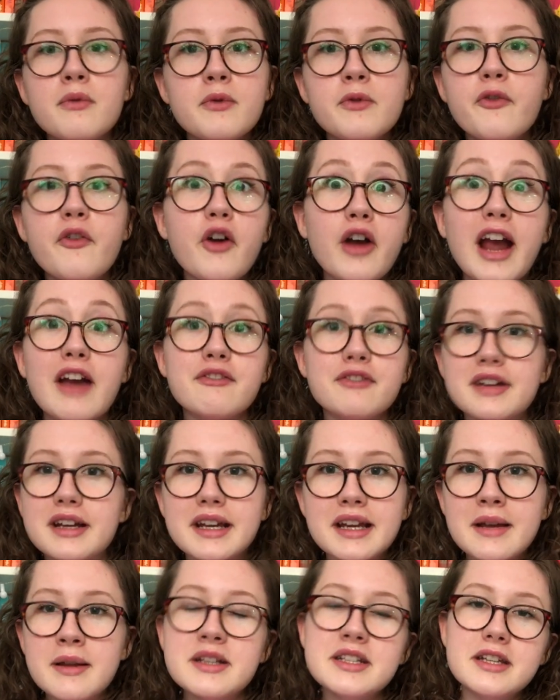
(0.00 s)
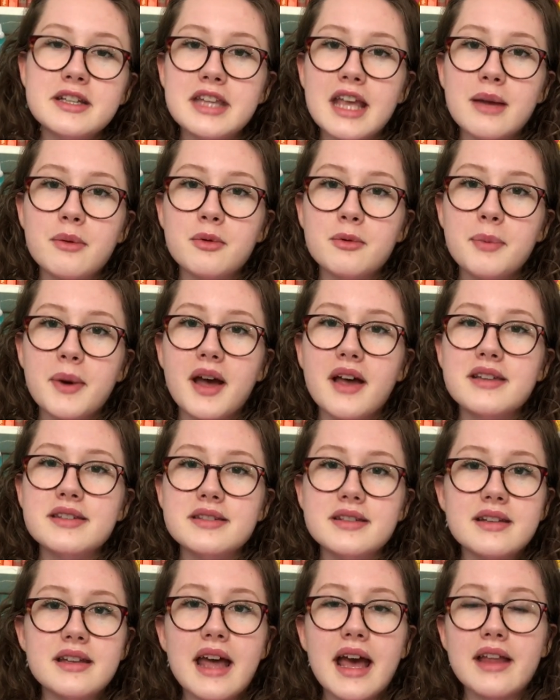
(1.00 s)
for every disabled
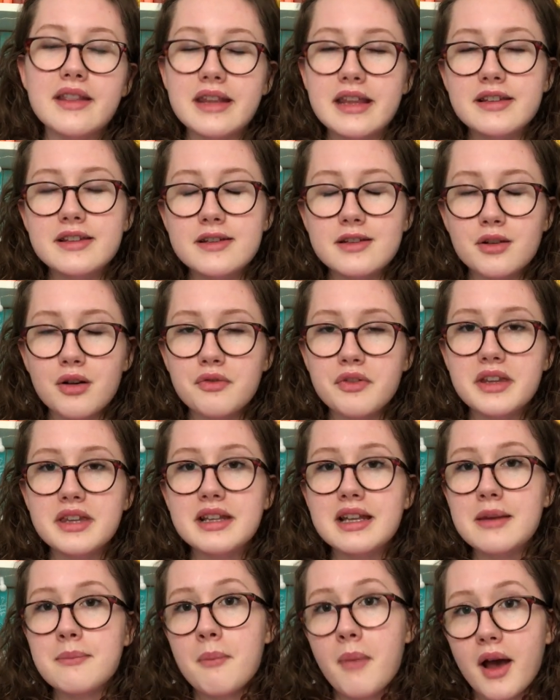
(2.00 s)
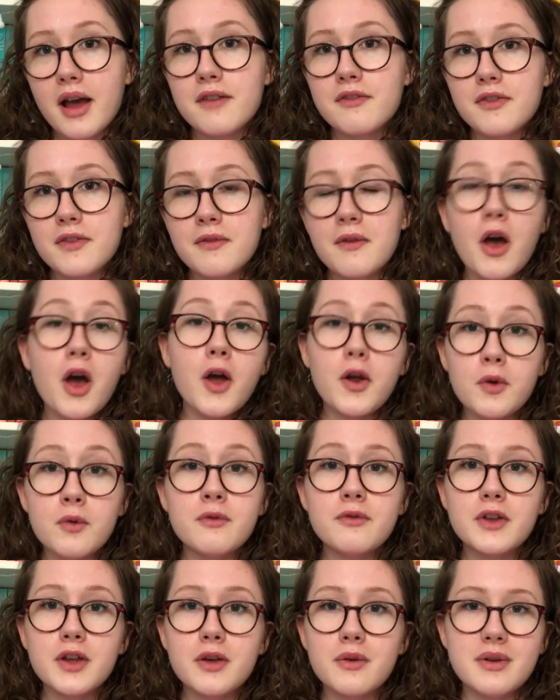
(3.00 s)
person, and this is obviously my
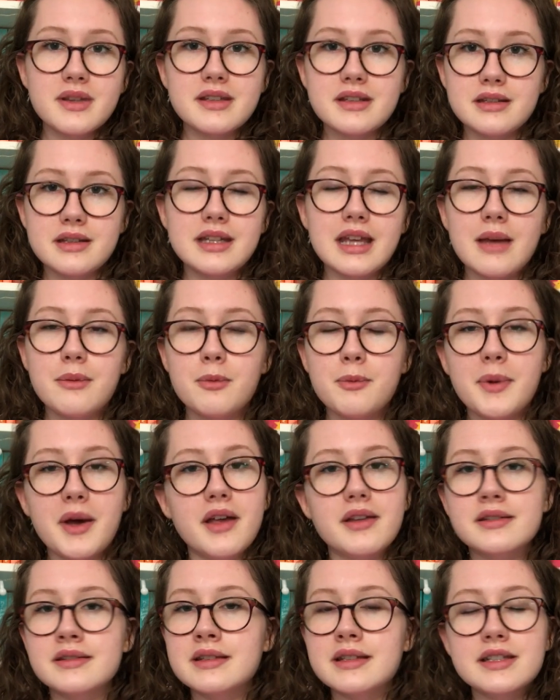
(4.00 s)
own view as a disabled person.